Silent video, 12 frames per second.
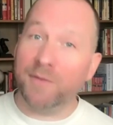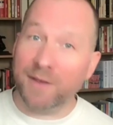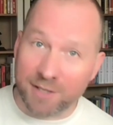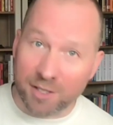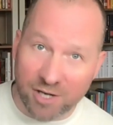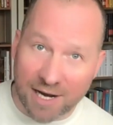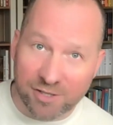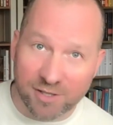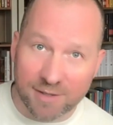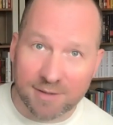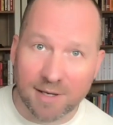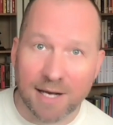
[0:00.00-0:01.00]
of the
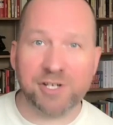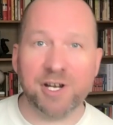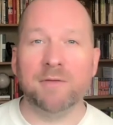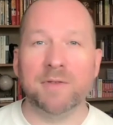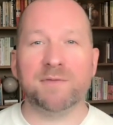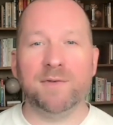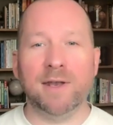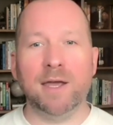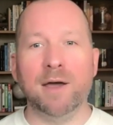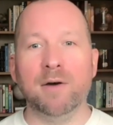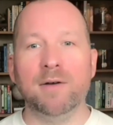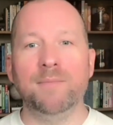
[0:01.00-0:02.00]
suggestions I share in this
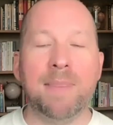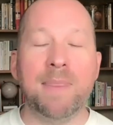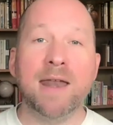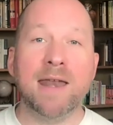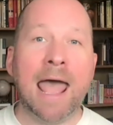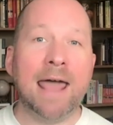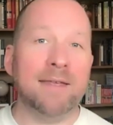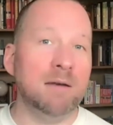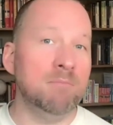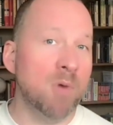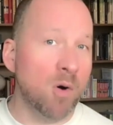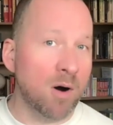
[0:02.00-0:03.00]
video, and then add
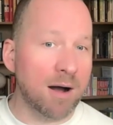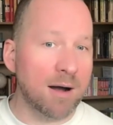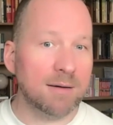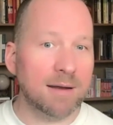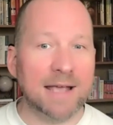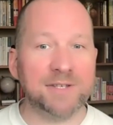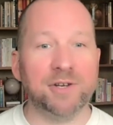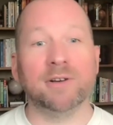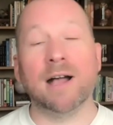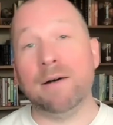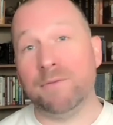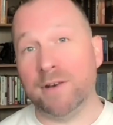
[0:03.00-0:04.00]
in more as your
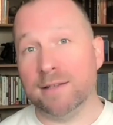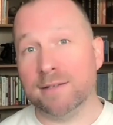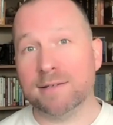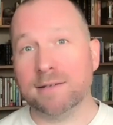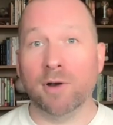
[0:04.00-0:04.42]
confidence